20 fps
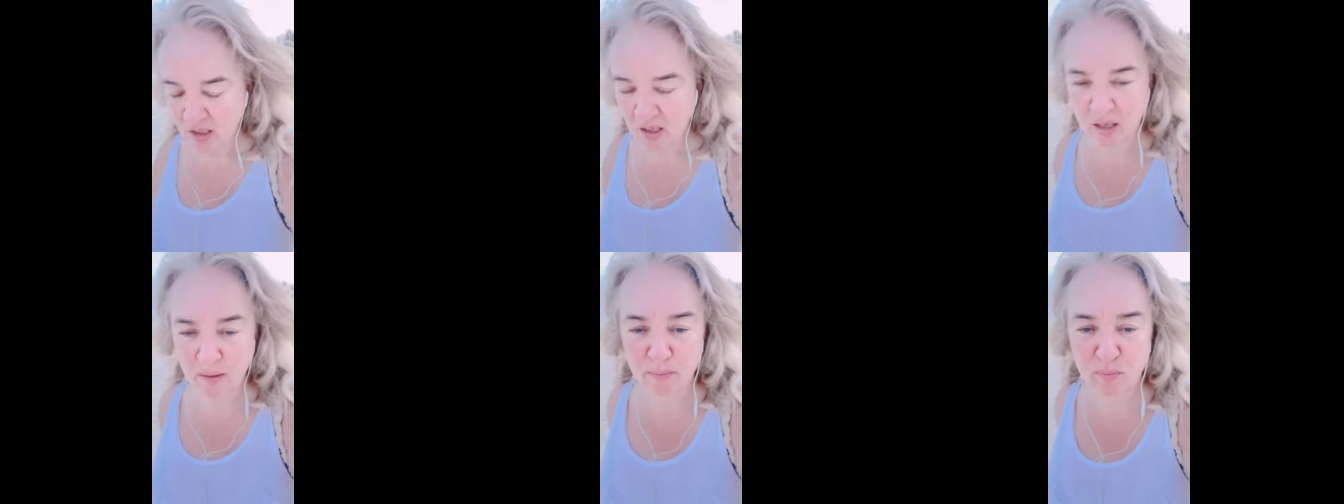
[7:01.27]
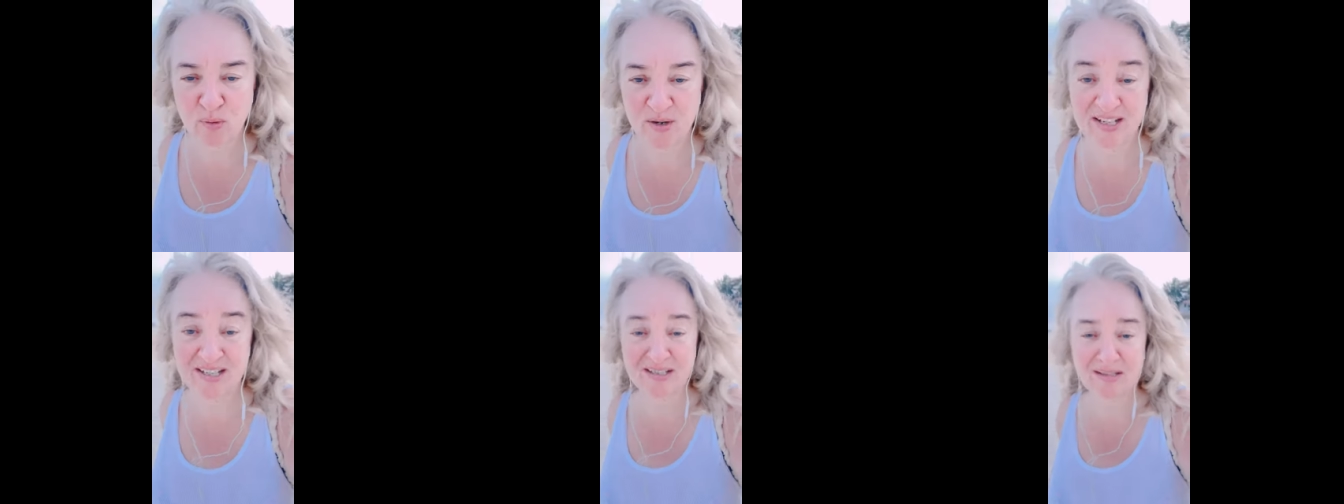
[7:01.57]

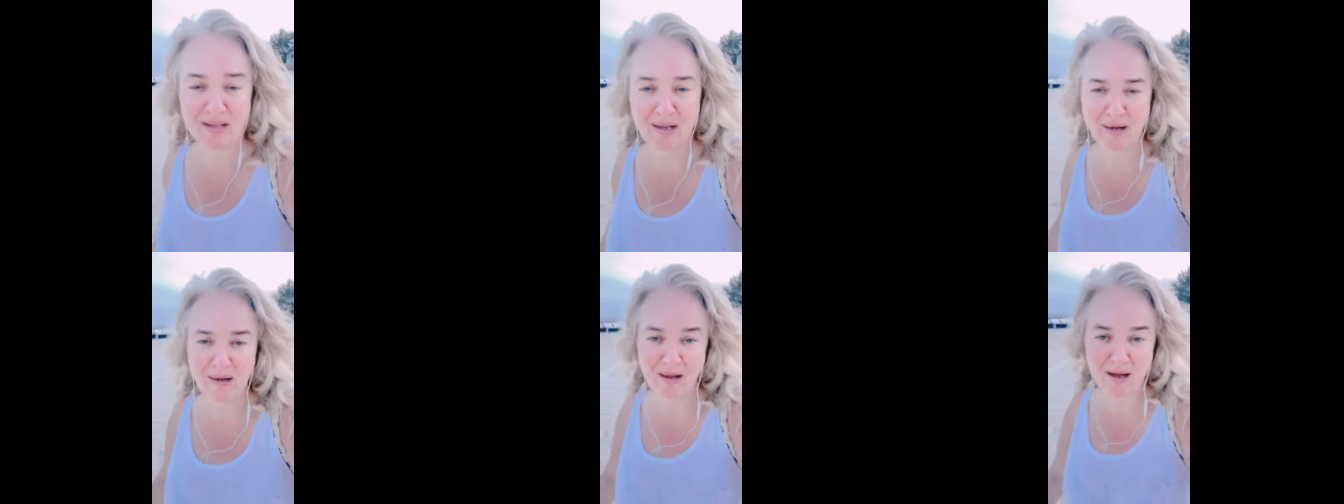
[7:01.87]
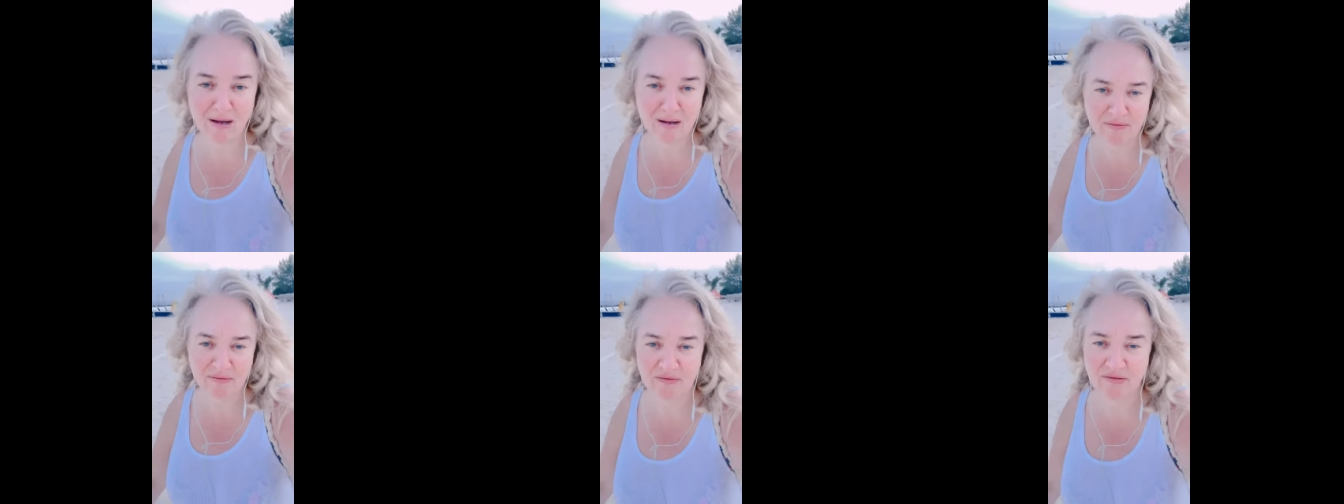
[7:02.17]
embrace the
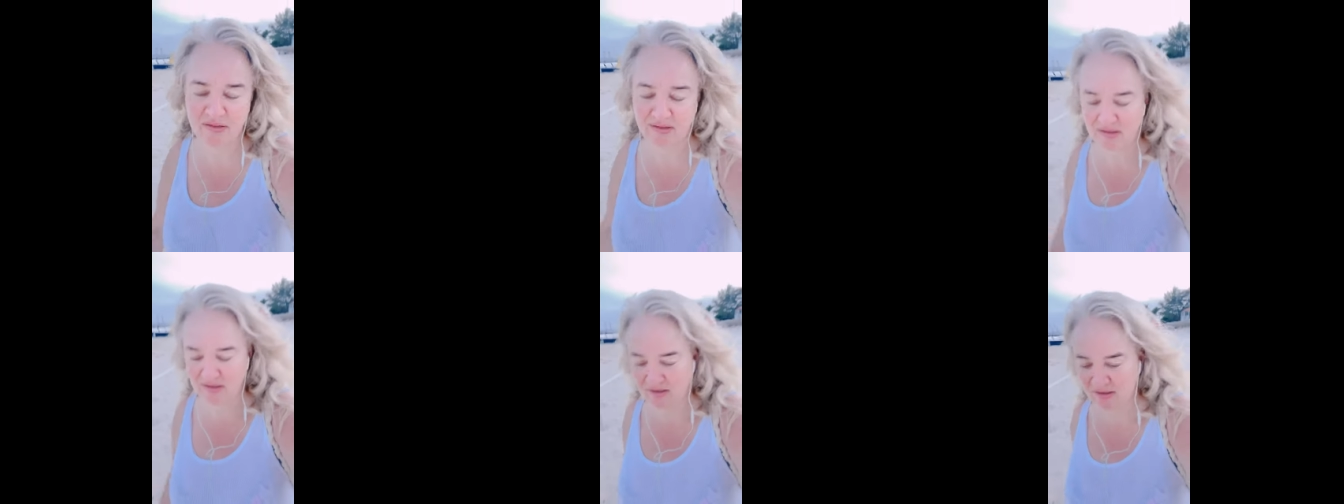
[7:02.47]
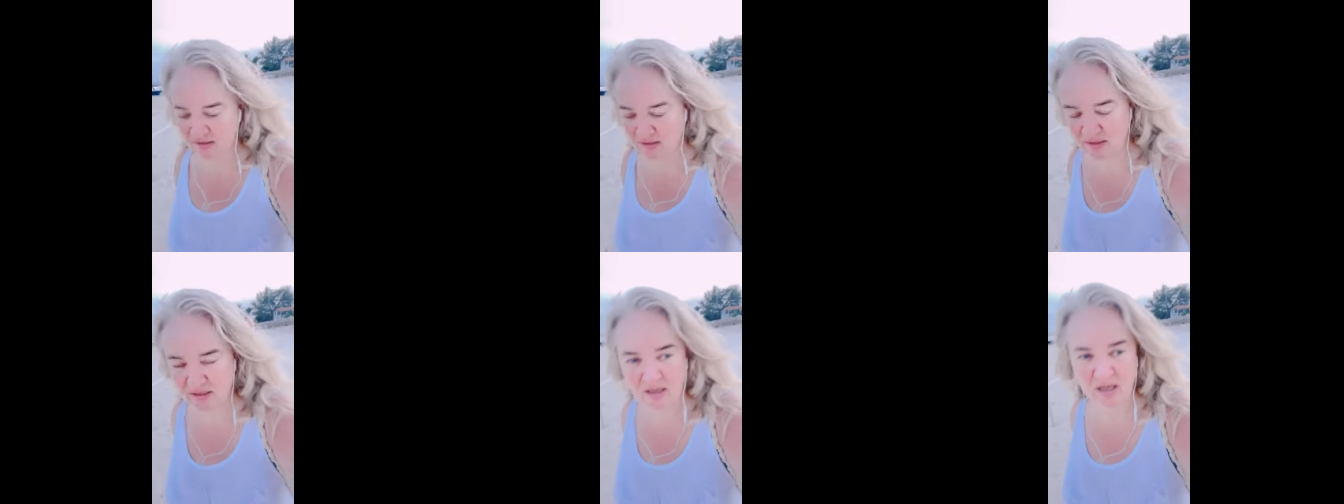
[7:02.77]
love,
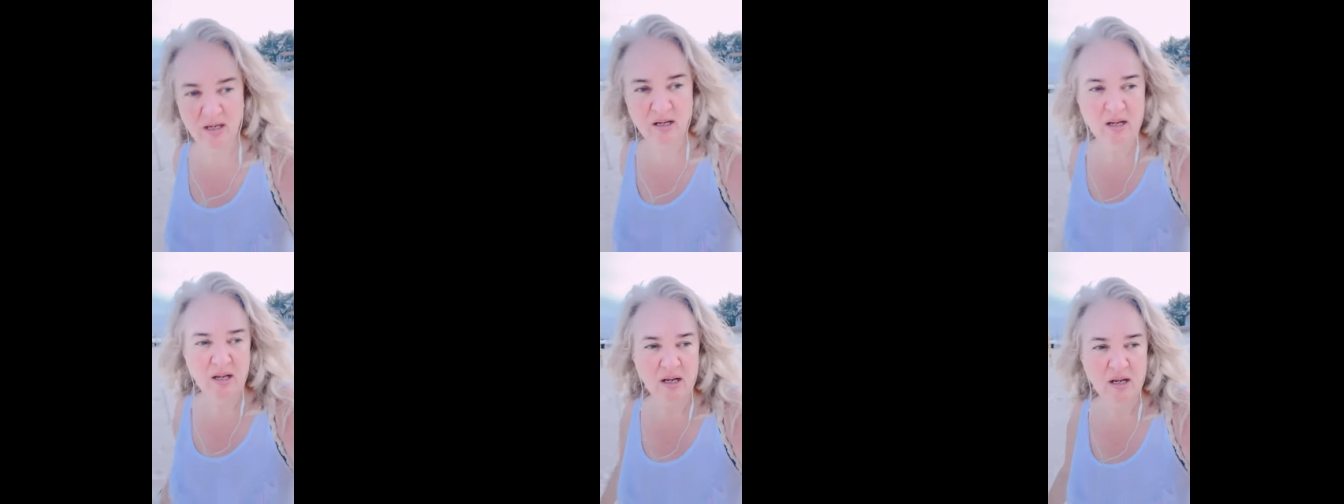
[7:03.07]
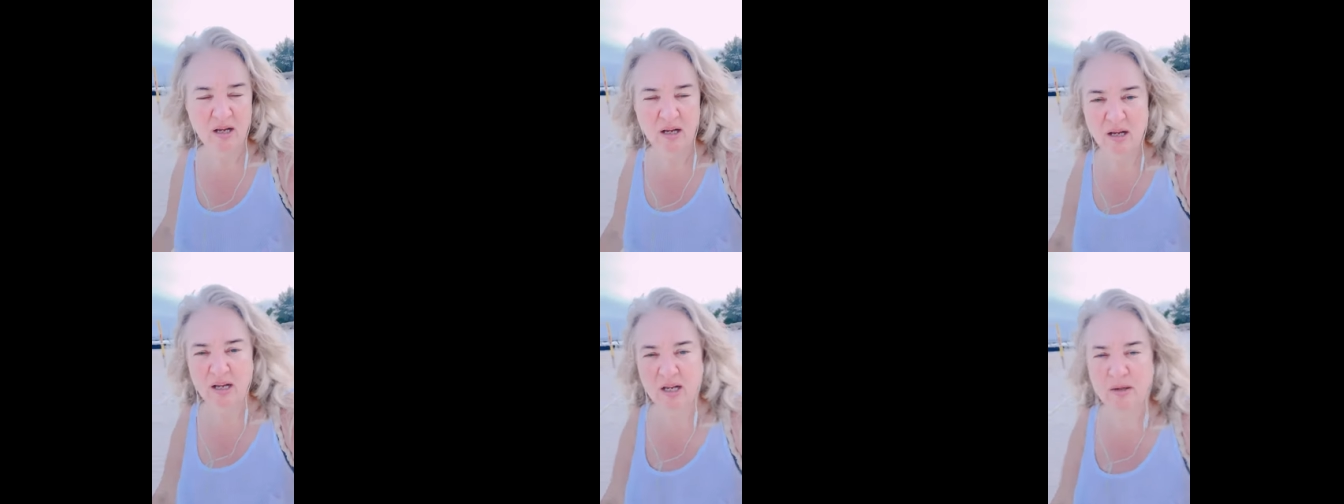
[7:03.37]

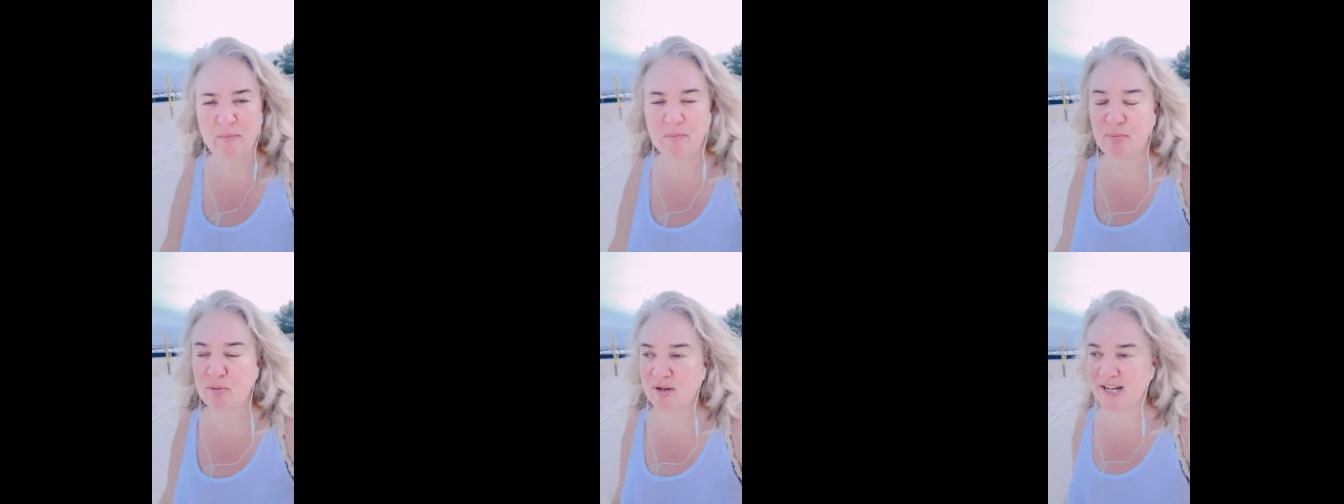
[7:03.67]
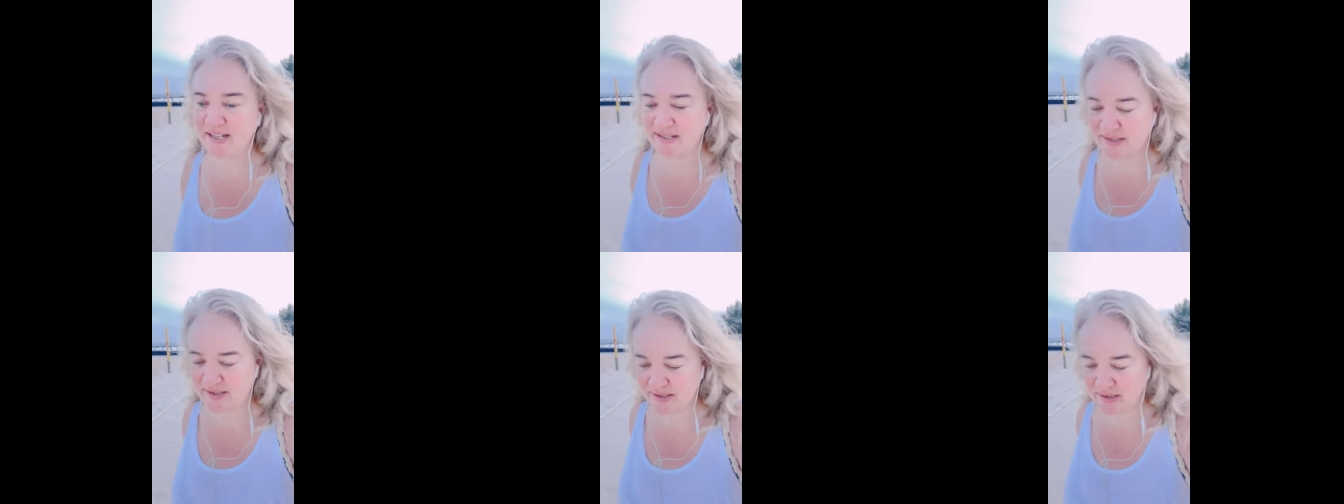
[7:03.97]

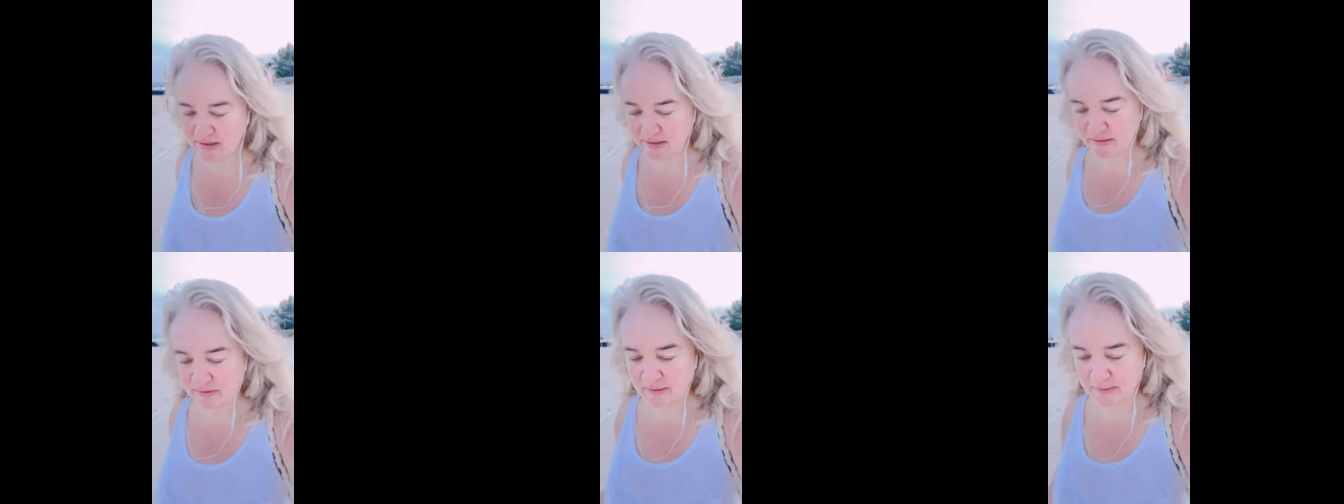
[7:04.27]
embrace